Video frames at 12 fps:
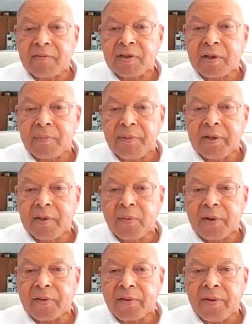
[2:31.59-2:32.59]
this community,
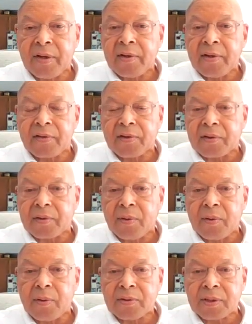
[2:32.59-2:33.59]
whether it's
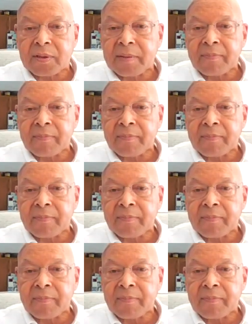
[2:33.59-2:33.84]
schools,